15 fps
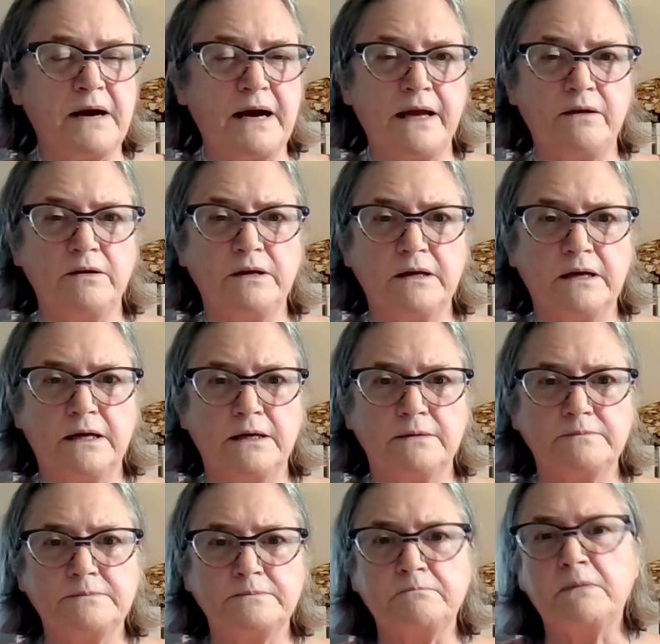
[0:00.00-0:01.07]
my
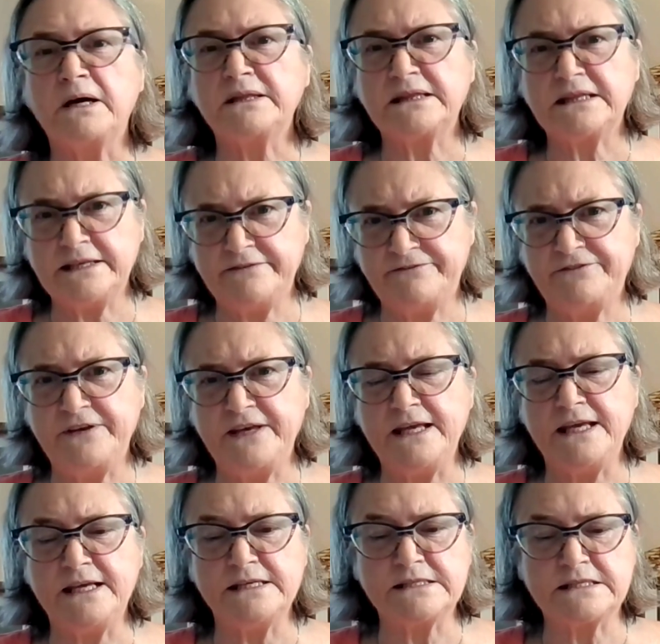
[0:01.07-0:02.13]
monthly
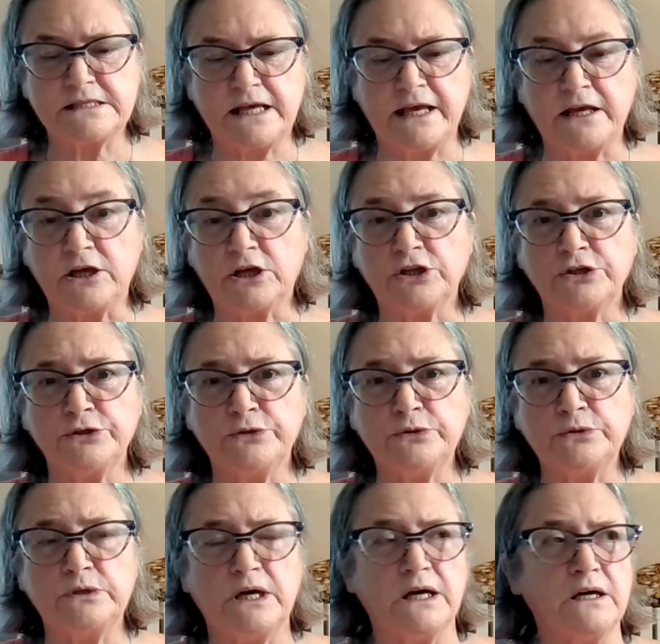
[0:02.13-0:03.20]
fees
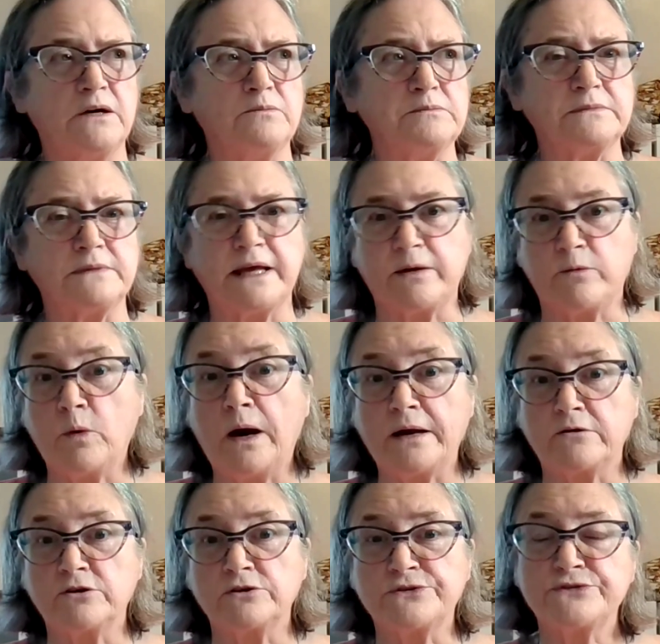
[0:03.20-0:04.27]
include like
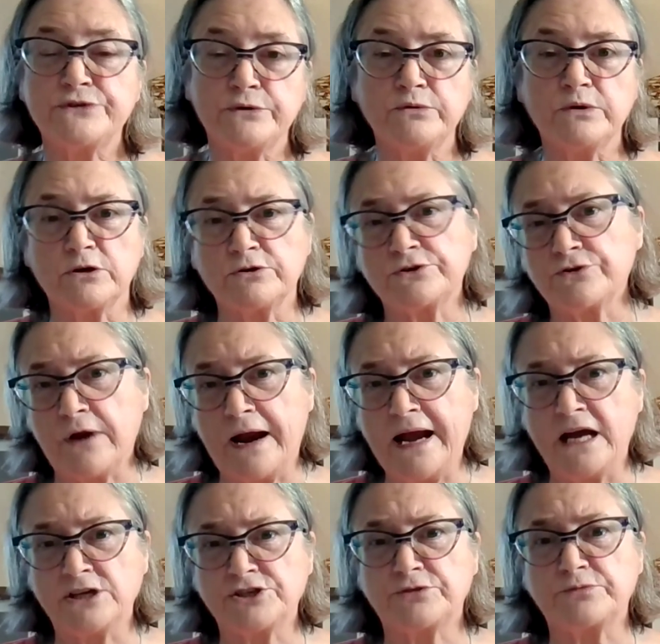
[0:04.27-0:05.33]
water, sewer,
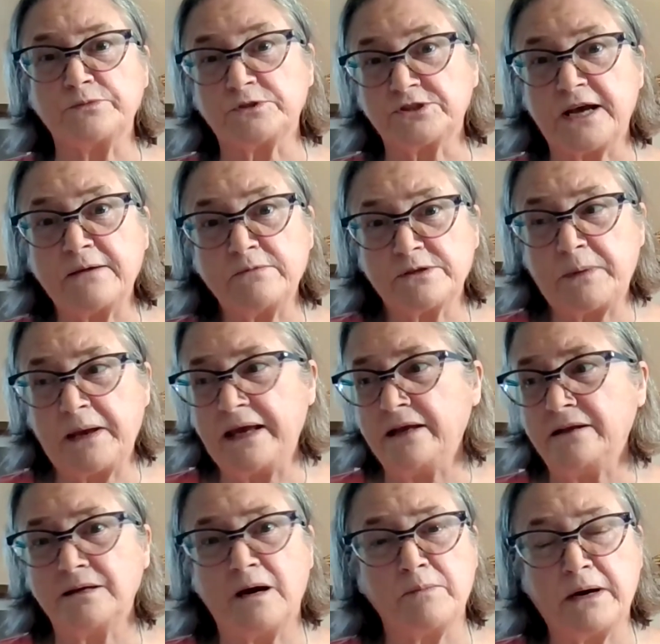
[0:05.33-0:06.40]
trash, which I was
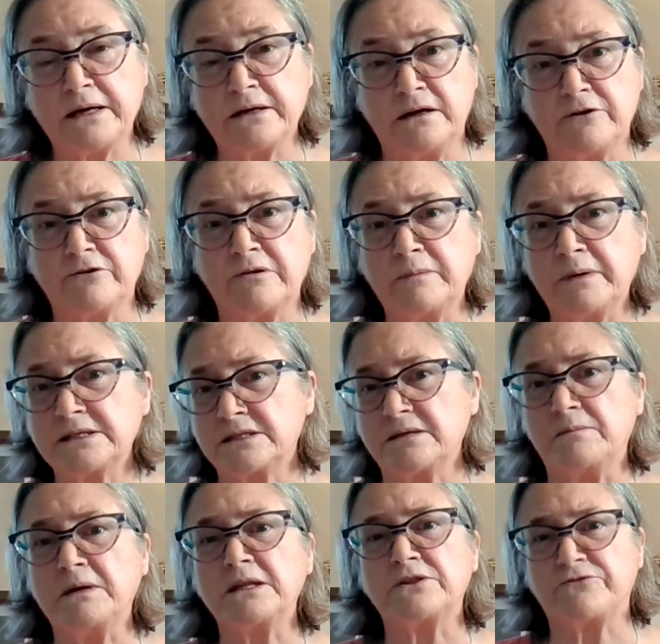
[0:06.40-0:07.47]
paying about
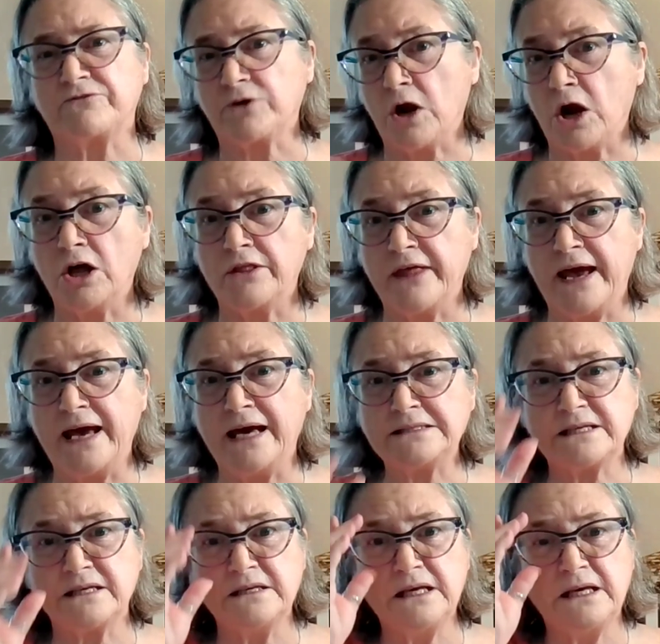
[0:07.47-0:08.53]
$100 a month for all
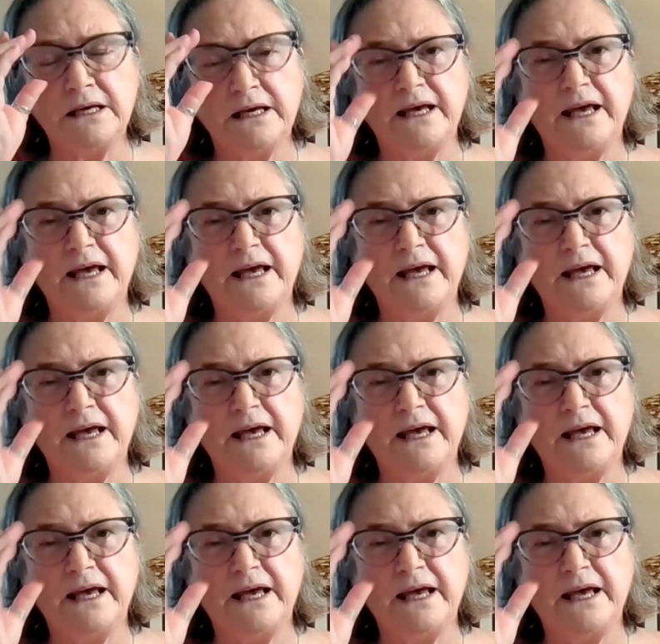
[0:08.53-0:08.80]
that.